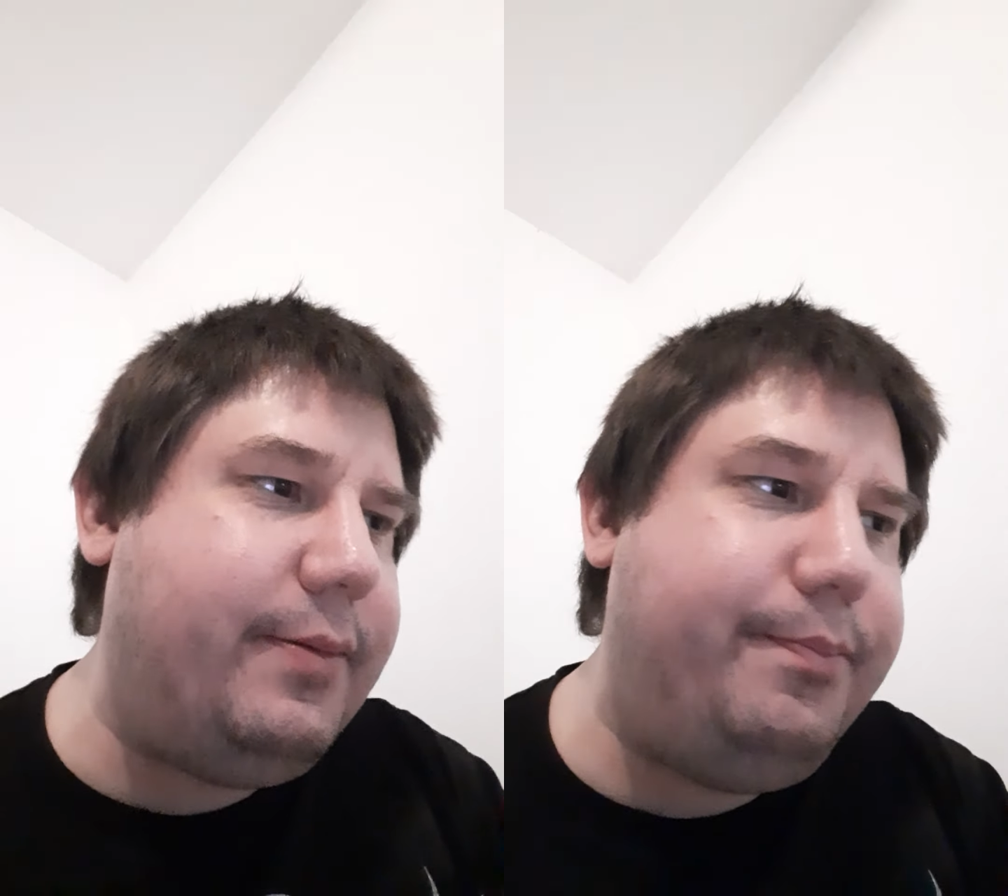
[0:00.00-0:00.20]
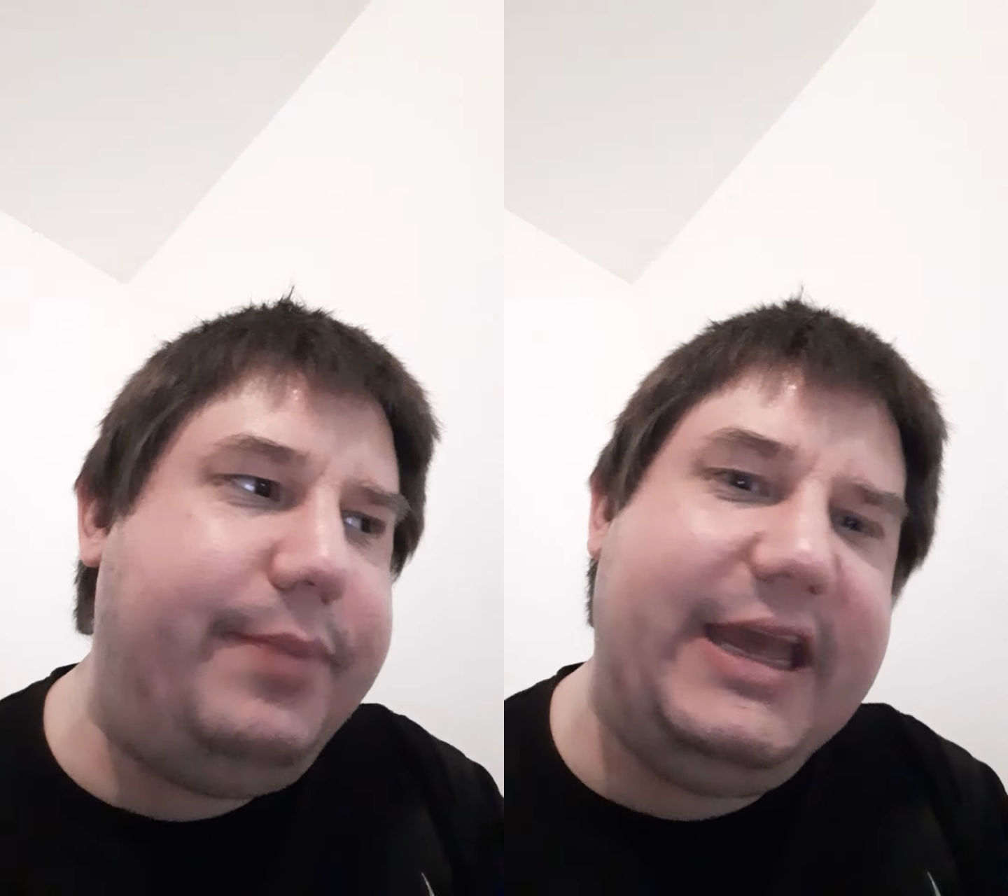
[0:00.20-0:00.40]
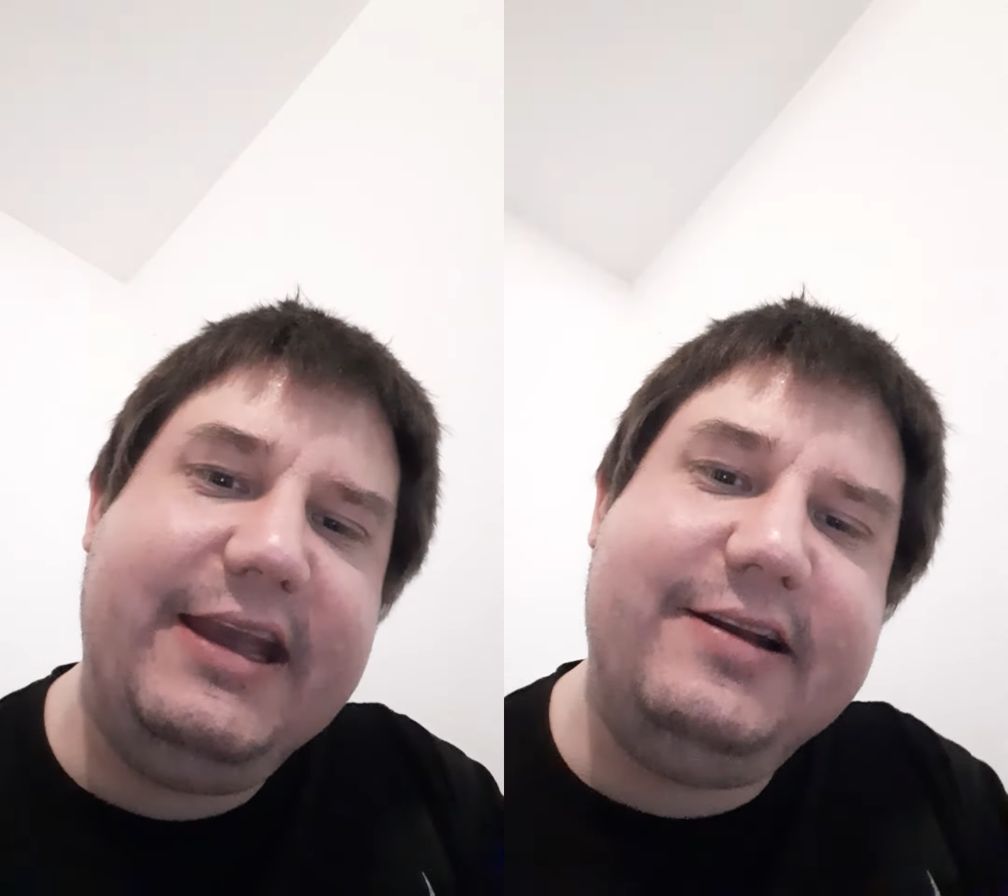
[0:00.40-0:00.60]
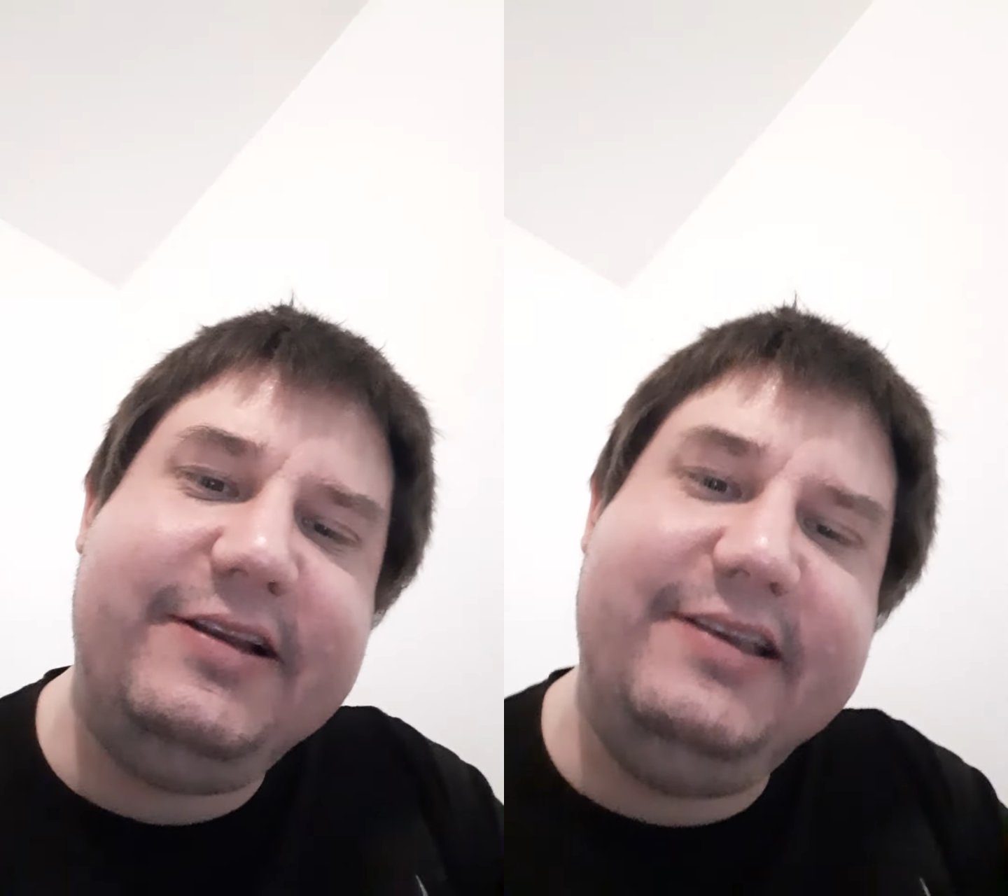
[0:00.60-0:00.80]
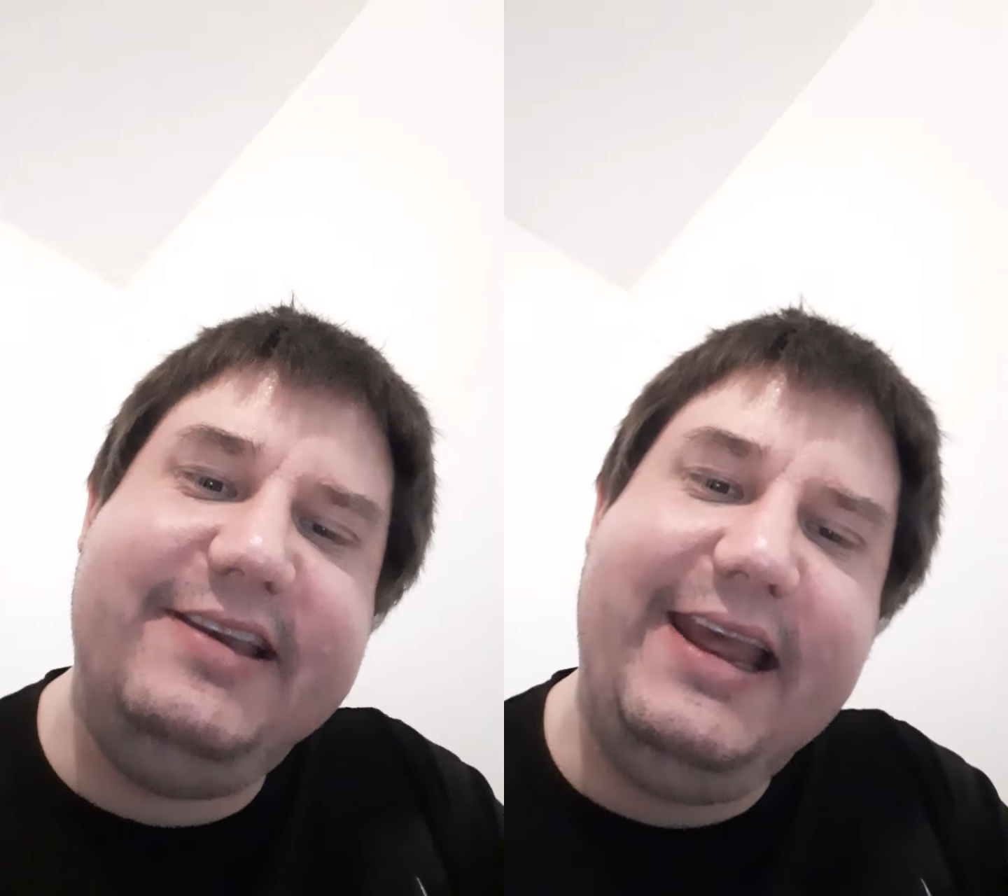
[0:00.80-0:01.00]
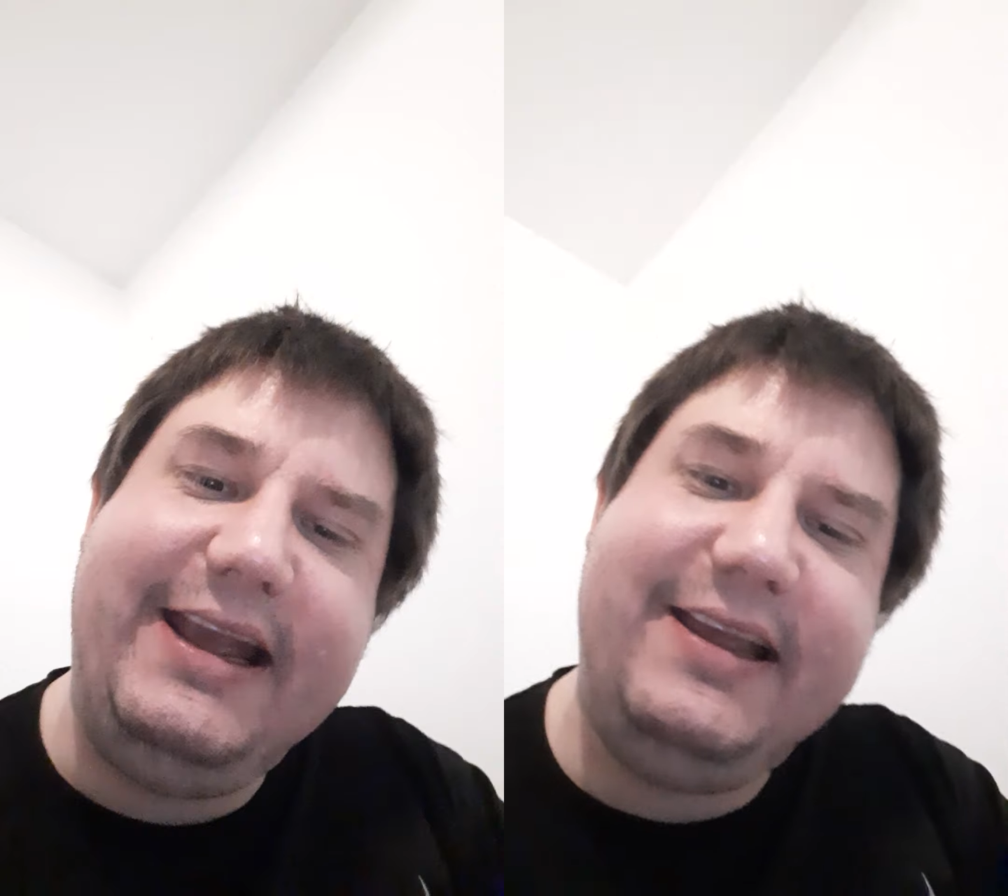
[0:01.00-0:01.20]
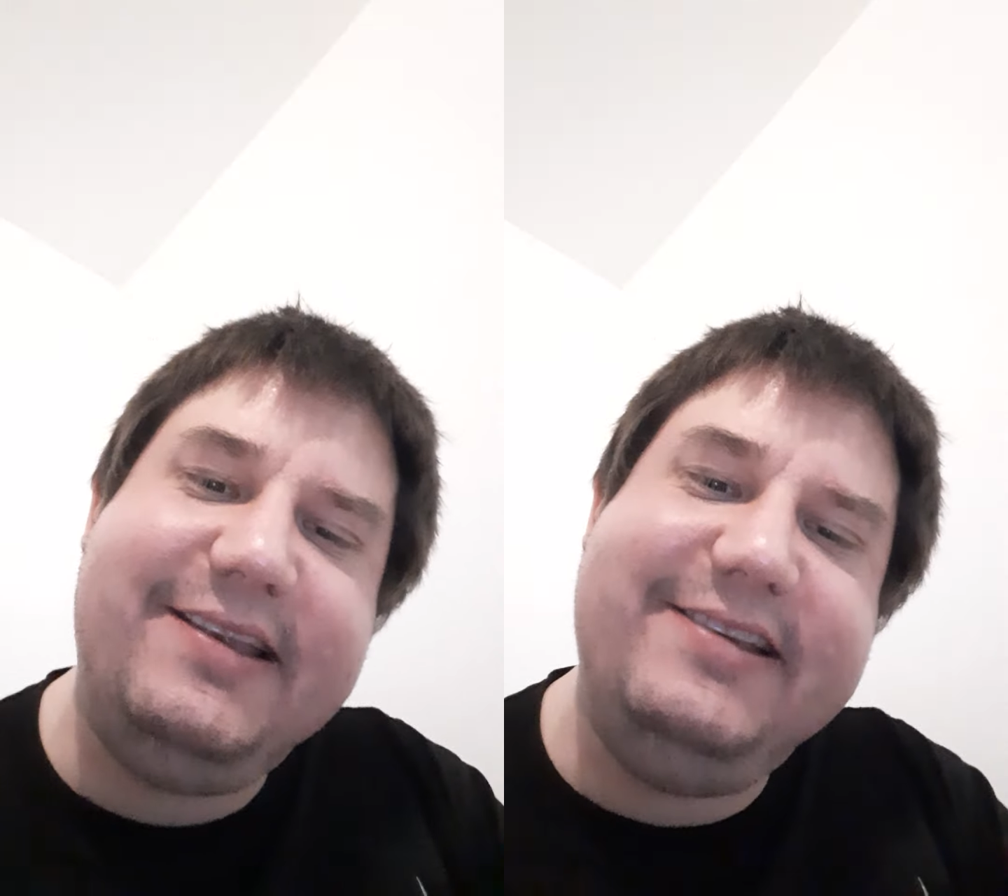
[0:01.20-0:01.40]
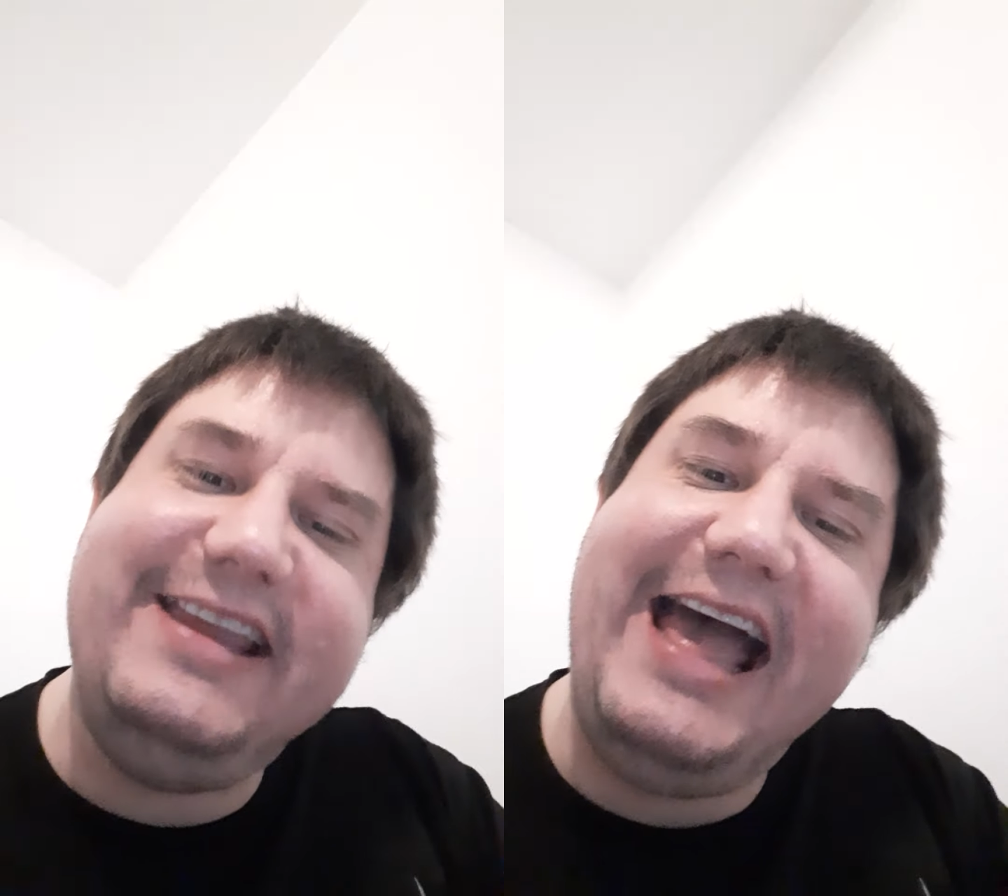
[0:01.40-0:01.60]
Big Dick
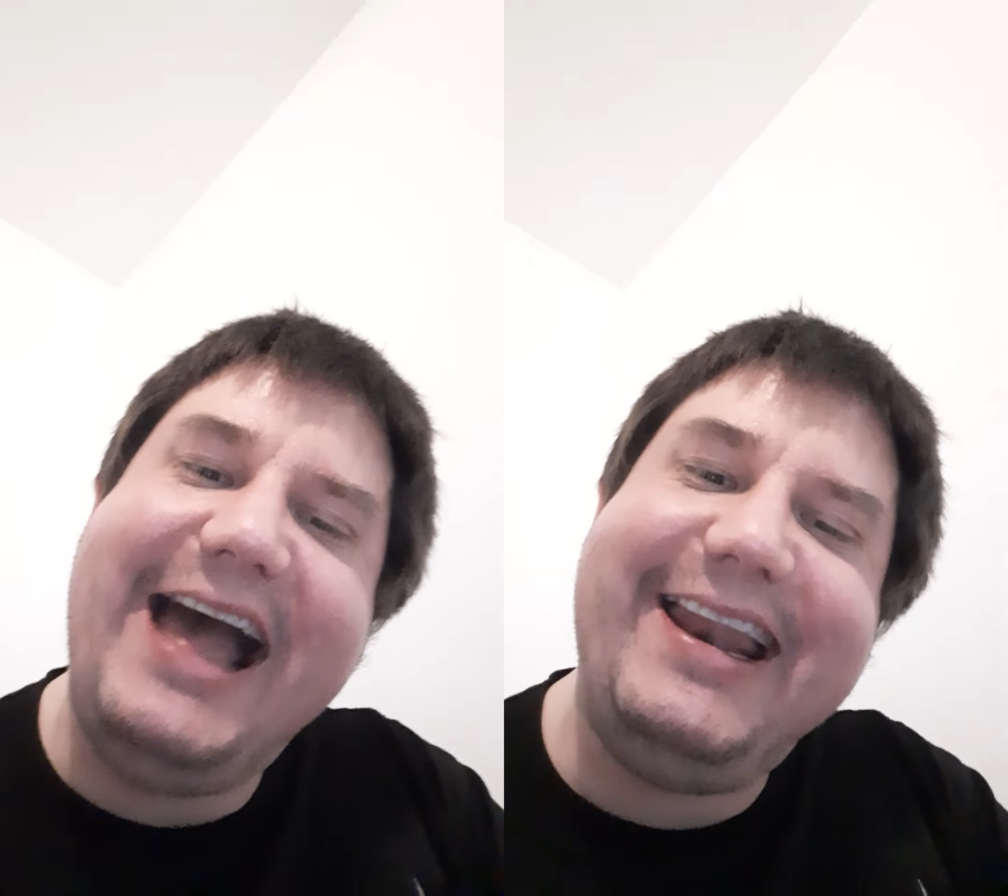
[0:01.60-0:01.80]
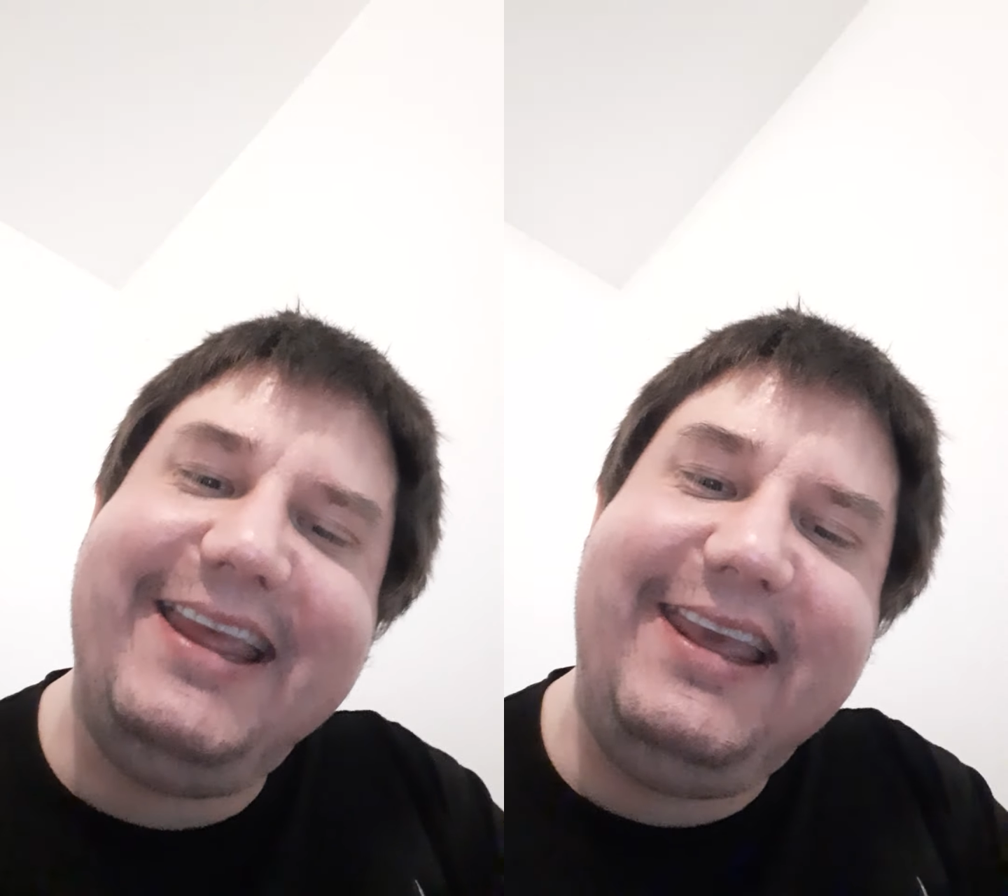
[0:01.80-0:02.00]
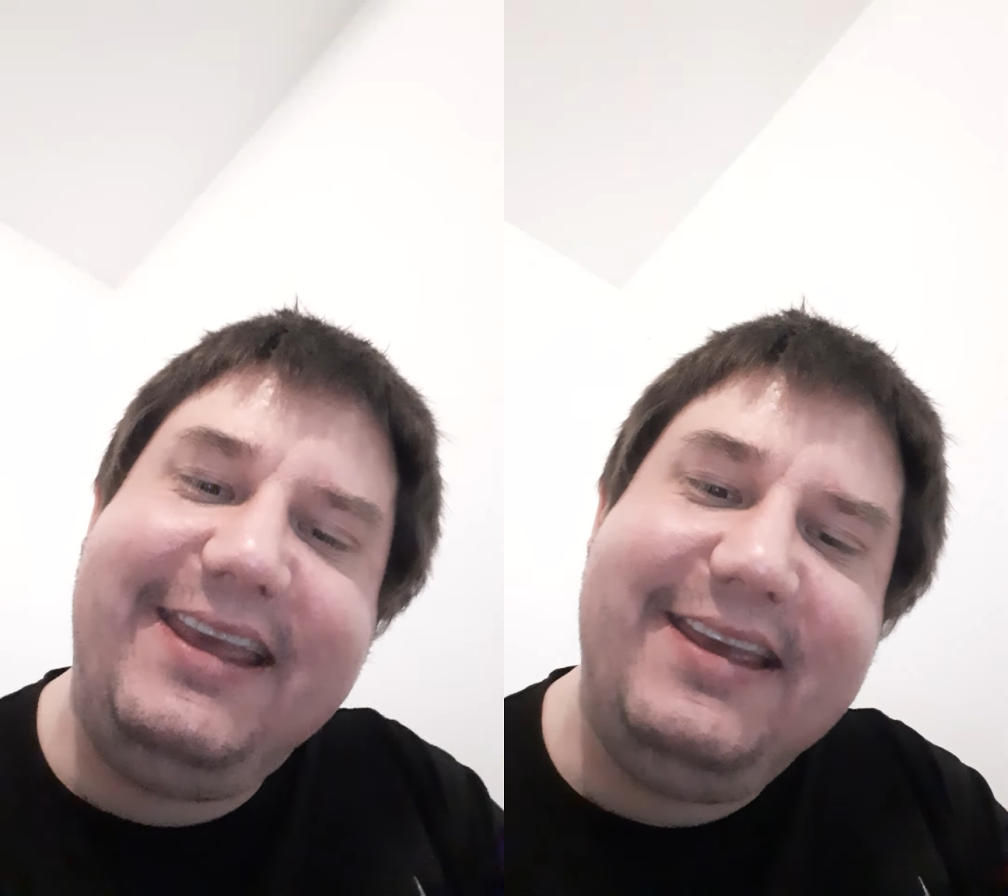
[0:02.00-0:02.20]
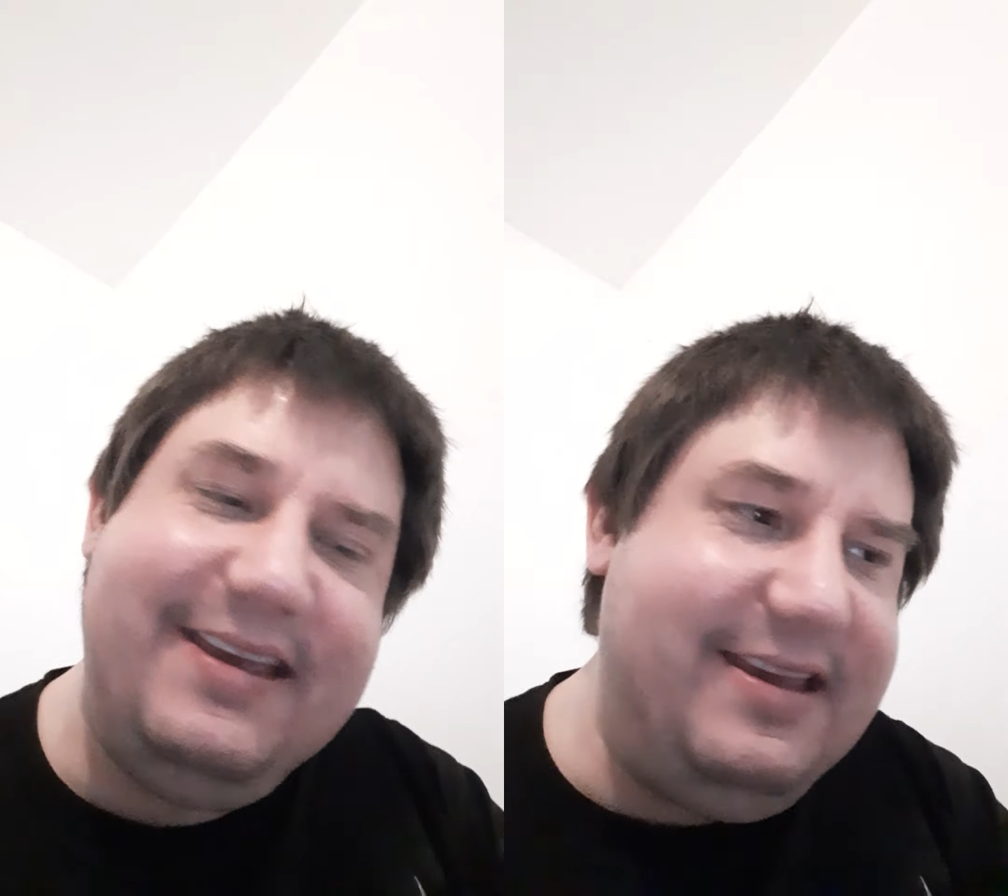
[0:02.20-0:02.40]
Daddy.